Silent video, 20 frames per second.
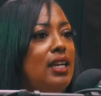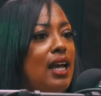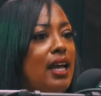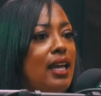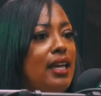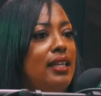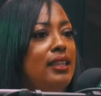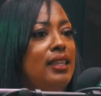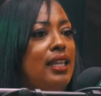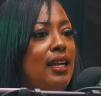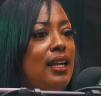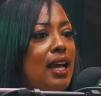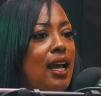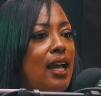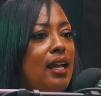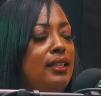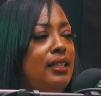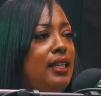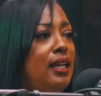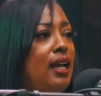that I that
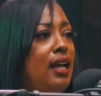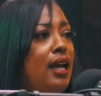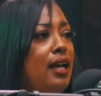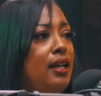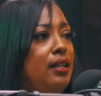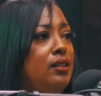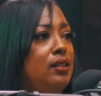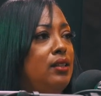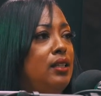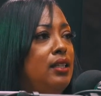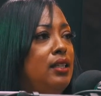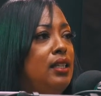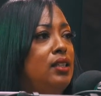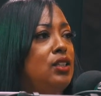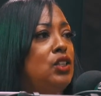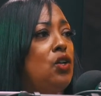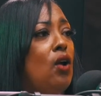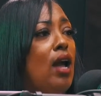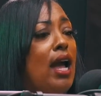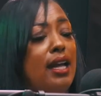I that I
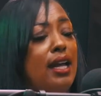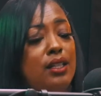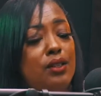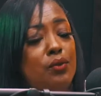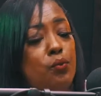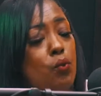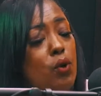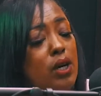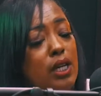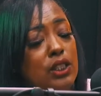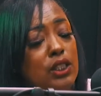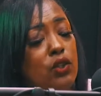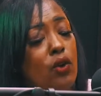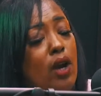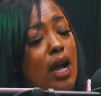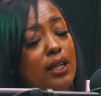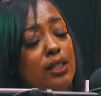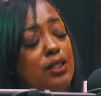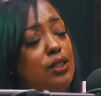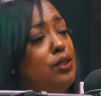tried to one
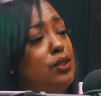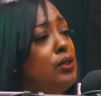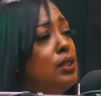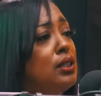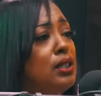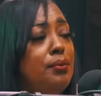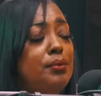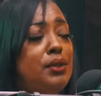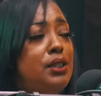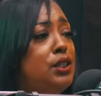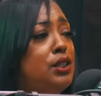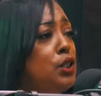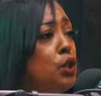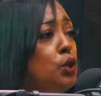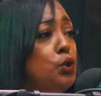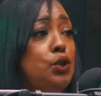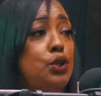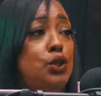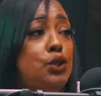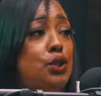try to do something so